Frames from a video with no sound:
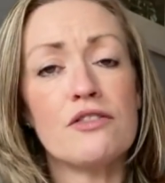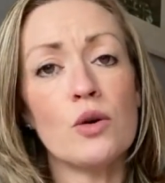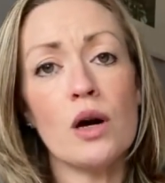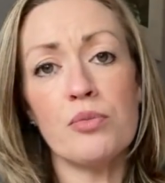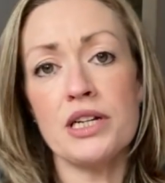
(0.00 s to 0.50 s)
If
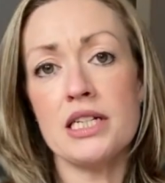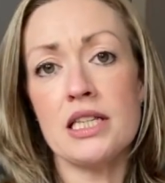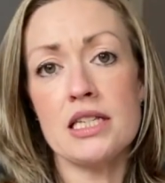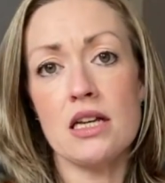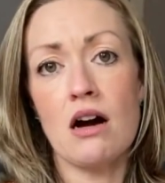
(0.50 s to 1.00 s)
you are
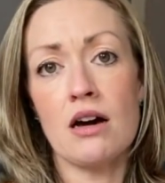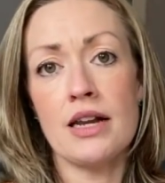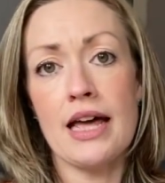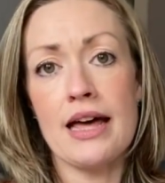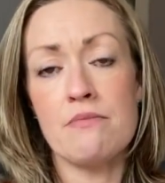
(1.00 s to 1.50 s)
printing this
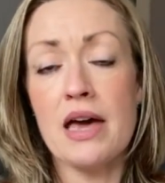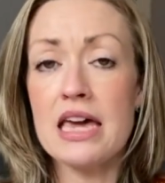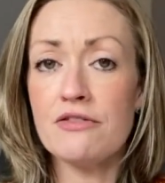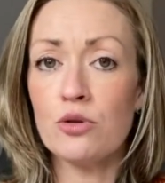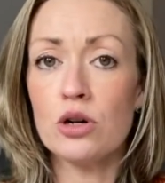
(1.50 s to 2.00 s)
on
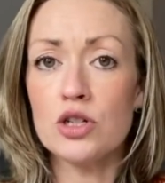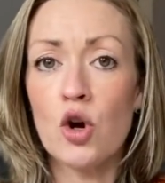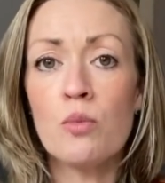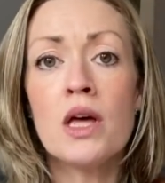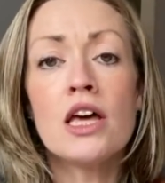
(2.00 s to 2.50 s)
A4 at
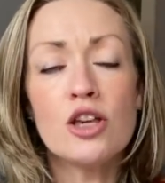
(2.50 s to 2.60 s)
home,